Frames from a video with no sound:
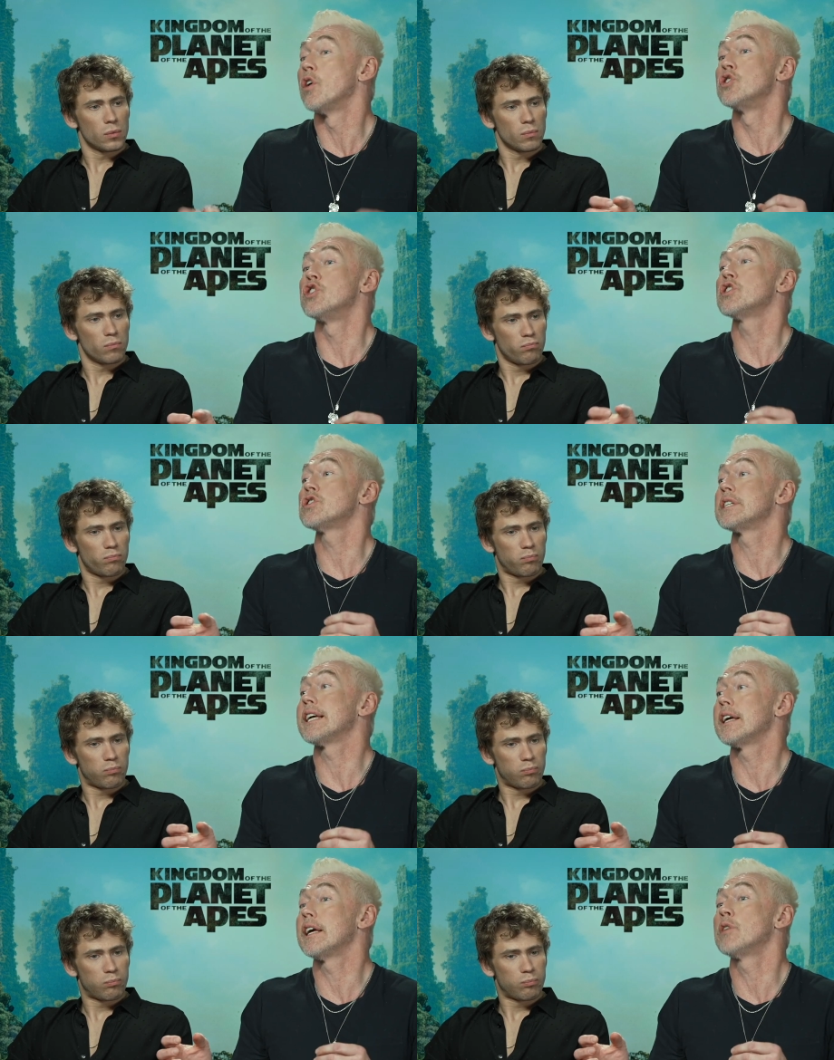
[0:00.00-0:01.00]
Speaker 1: just
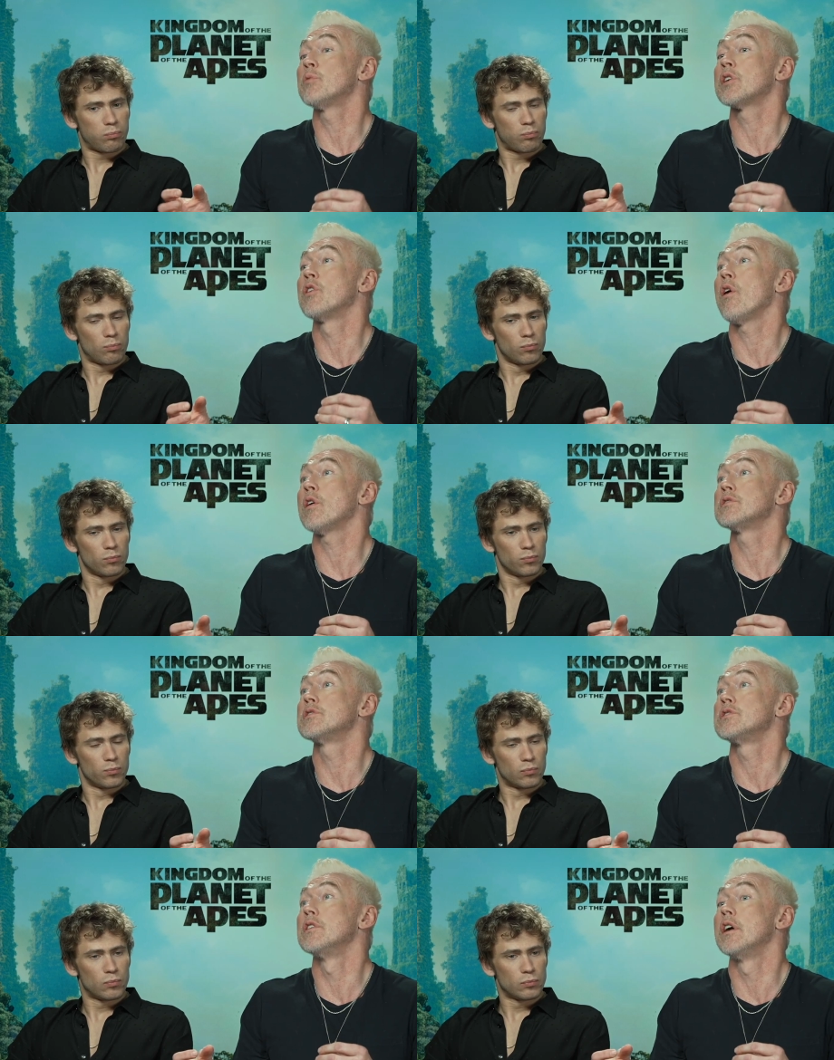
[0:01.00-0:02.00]
in regards
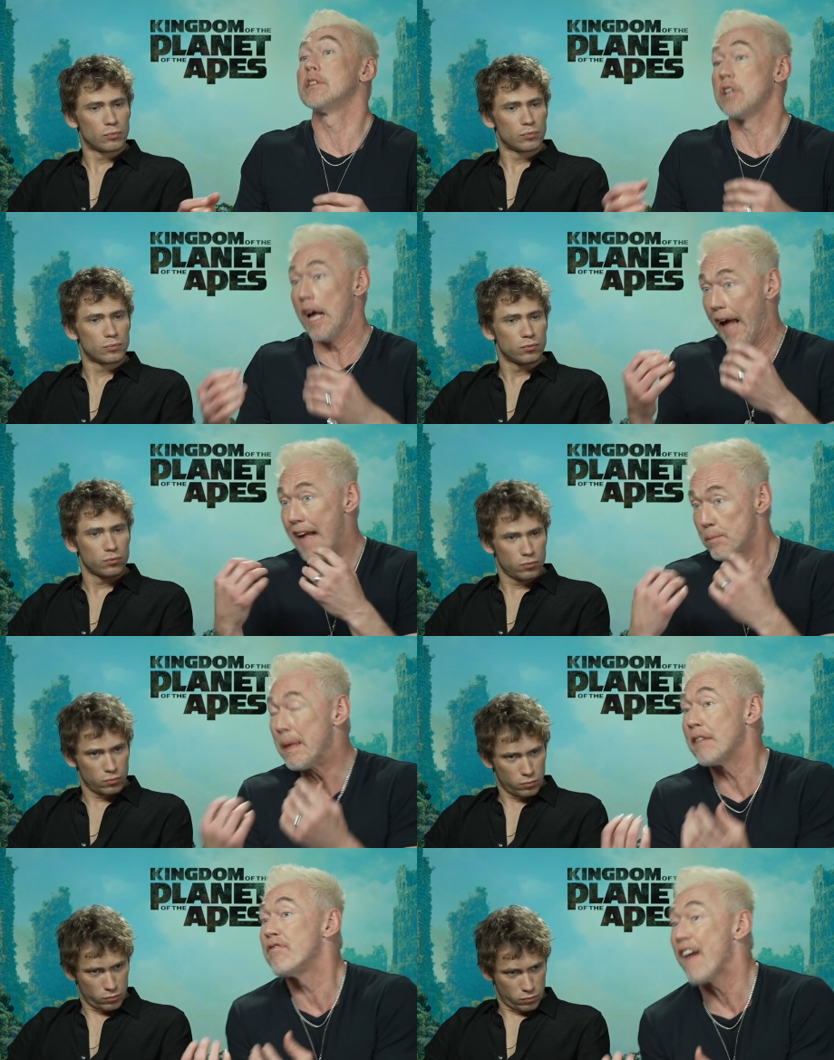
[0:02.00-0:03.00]
to, as
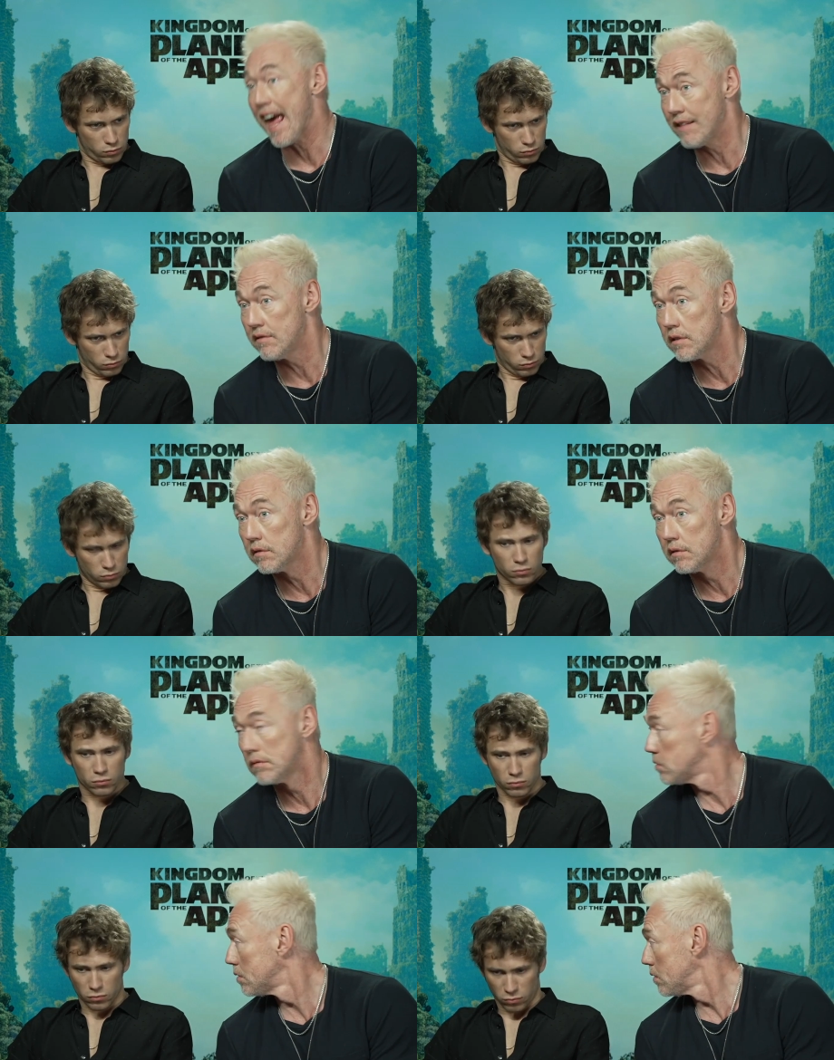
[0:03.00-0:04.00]
being fans.
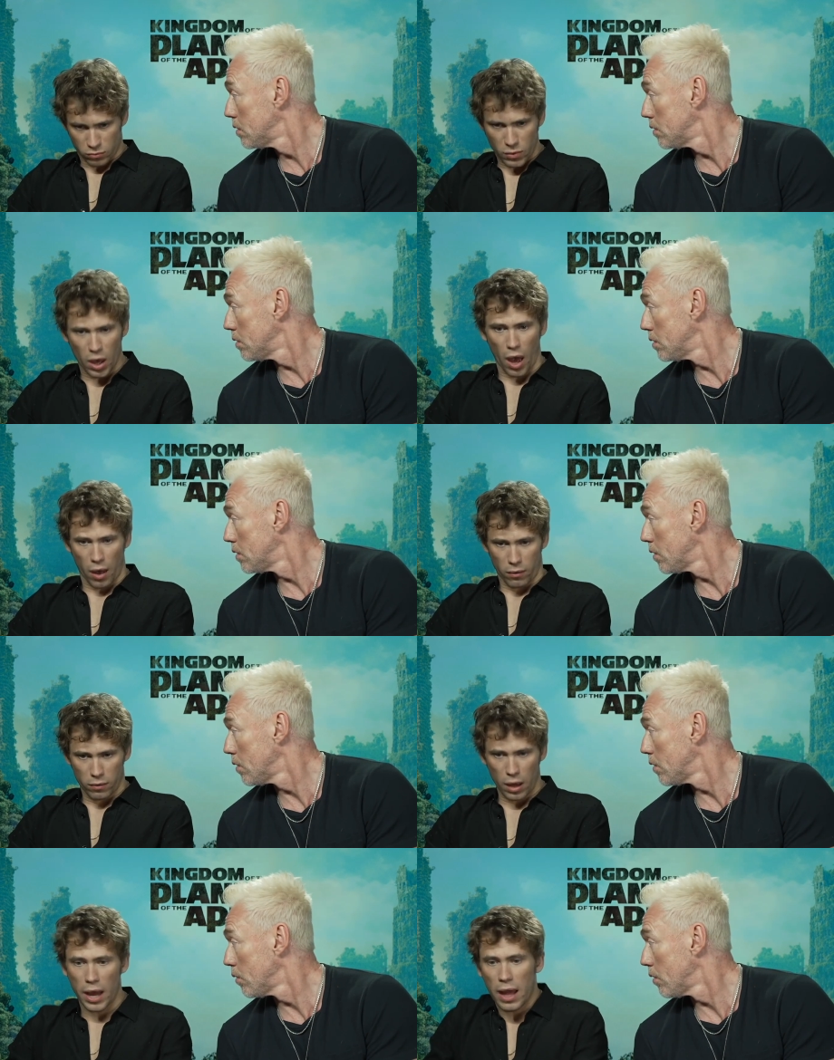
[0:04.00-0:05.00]
Mm-hmm.
Speaker 2: Right. Yeah.
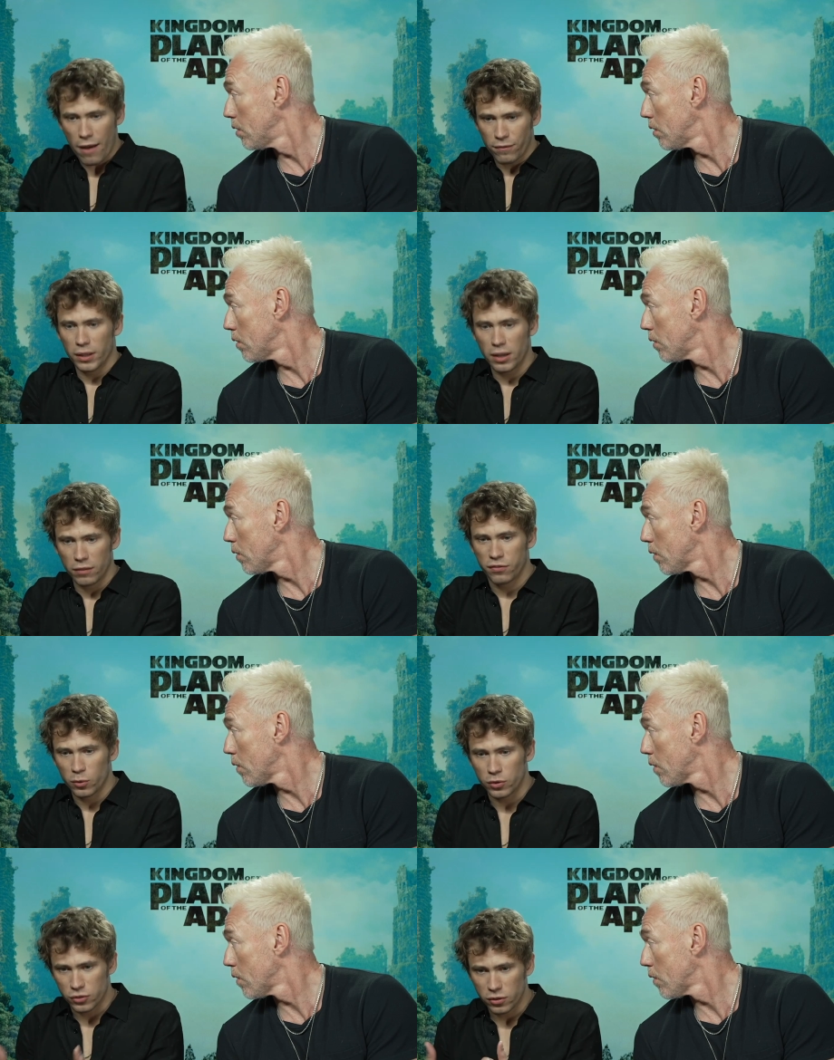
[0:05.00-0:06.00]
And heavily
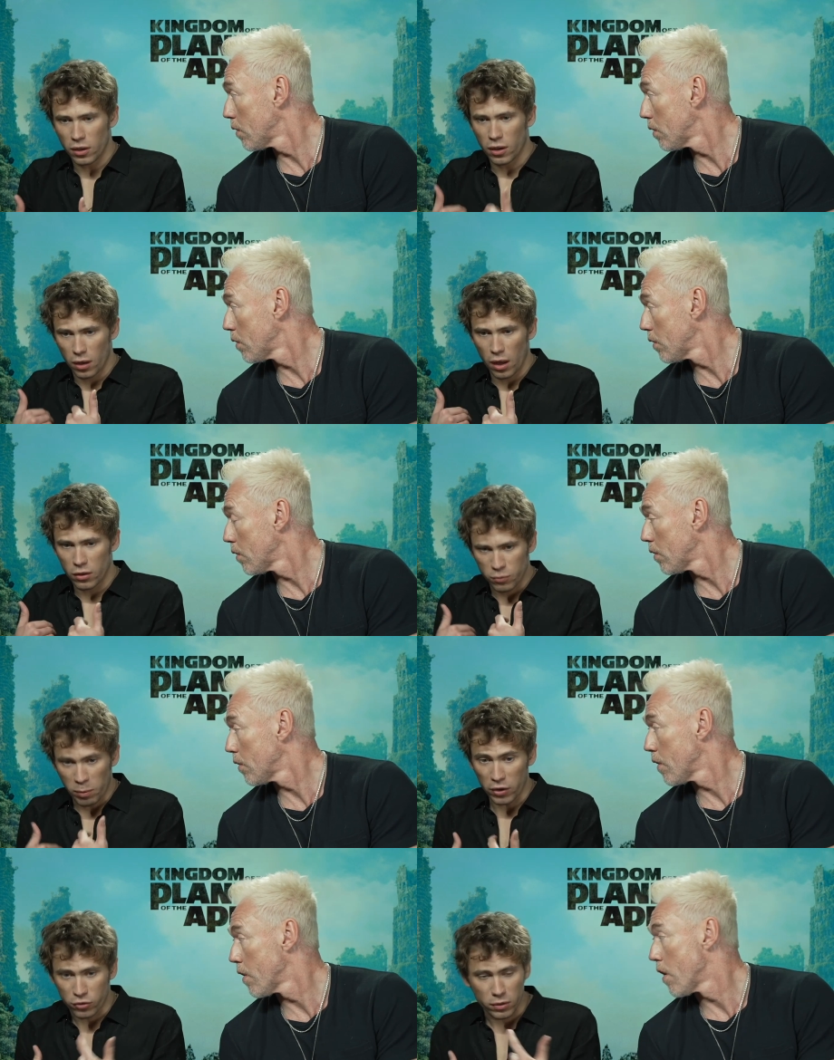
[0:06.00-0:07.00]
influenced,
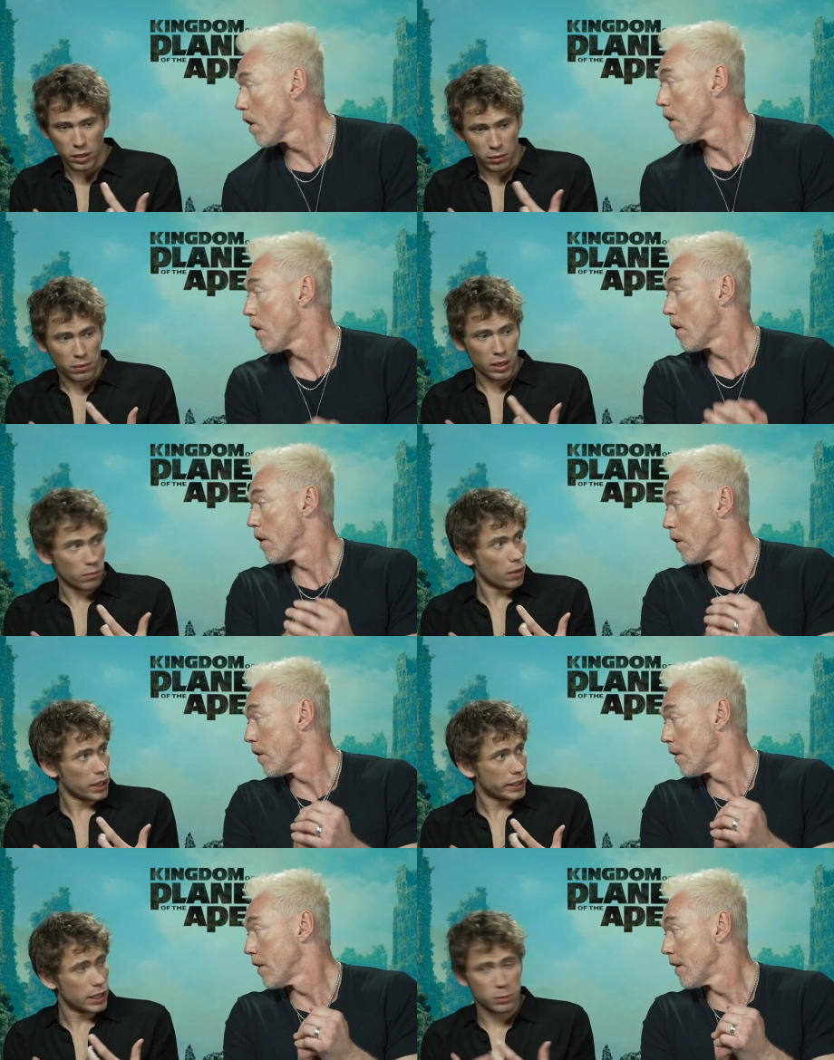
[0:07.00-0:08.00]
especially in, in my
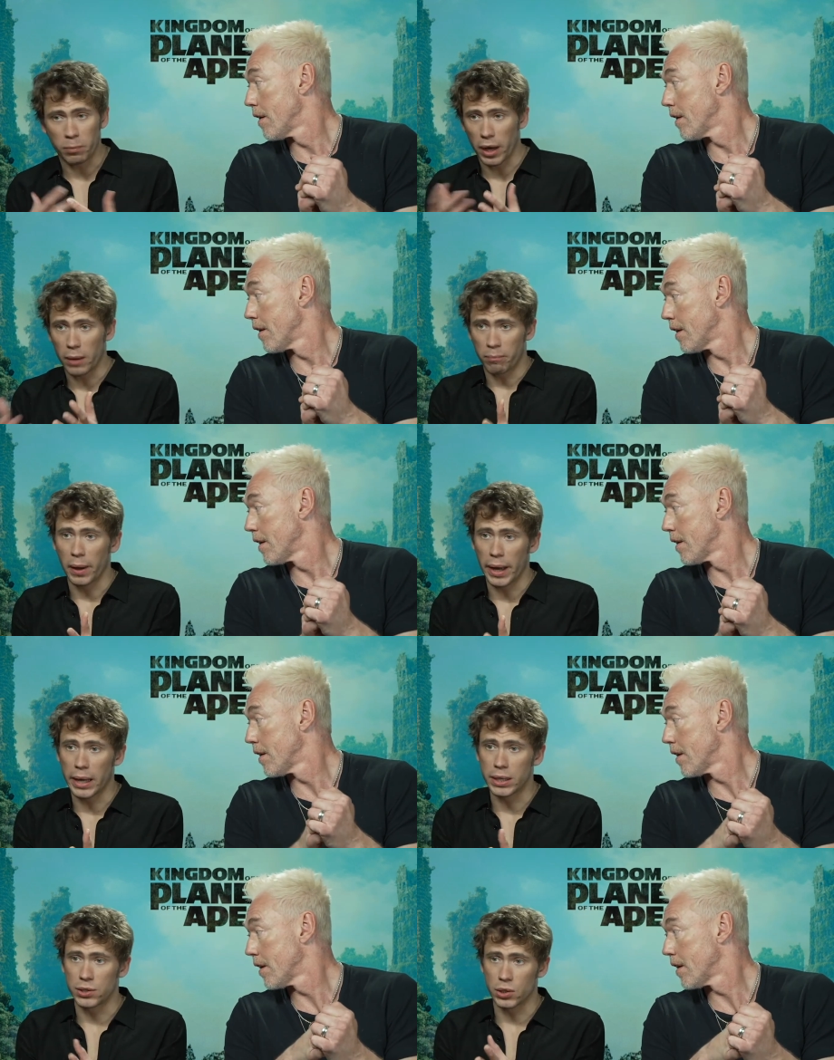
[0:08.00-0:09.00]
case, by by
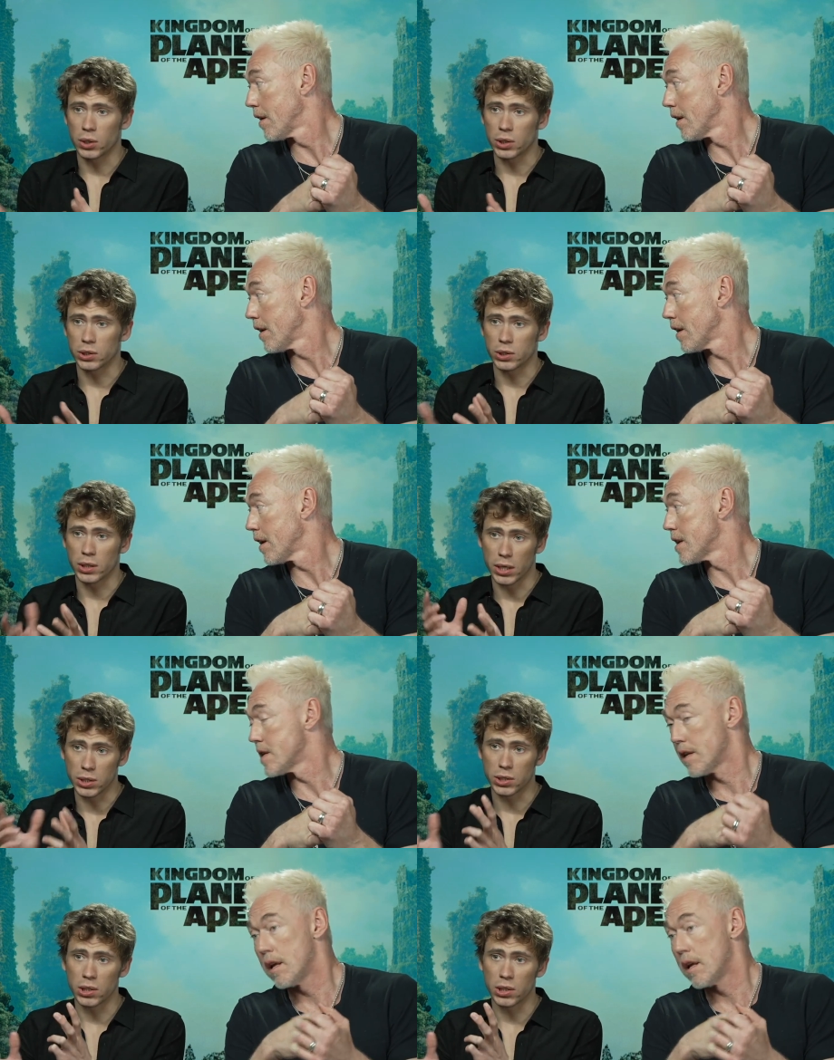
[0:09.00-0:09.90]
Andy Serkis and his,